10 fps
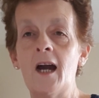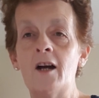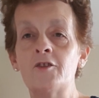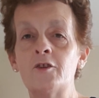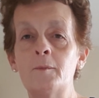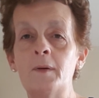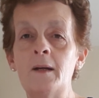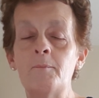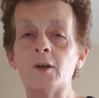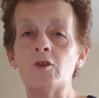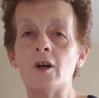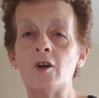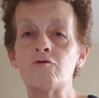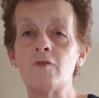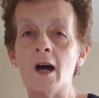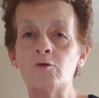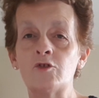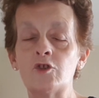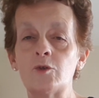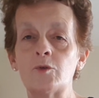Are there people
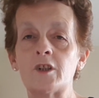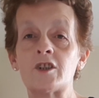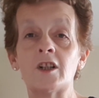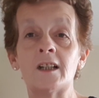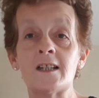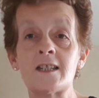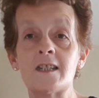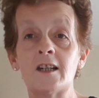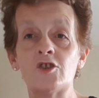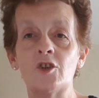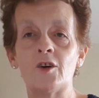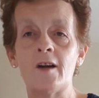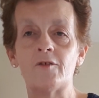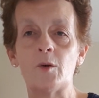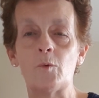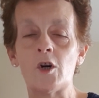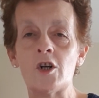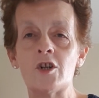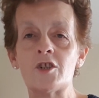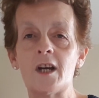around you that are listening to your every
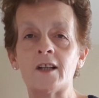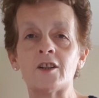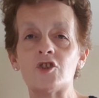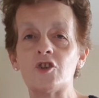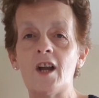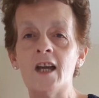word and that your